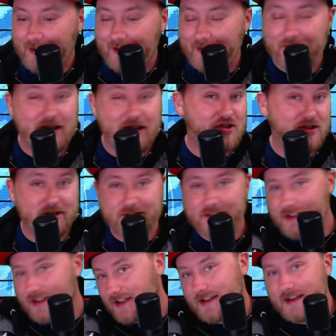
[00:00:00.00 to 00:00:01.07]
that just
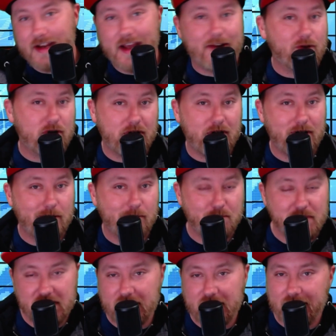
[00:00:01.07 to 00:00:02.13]
can never
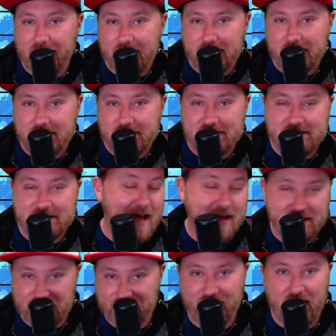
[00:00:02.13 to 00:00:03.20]
be
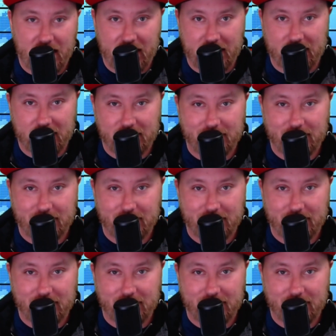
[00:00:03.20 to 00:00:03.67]
satisfied.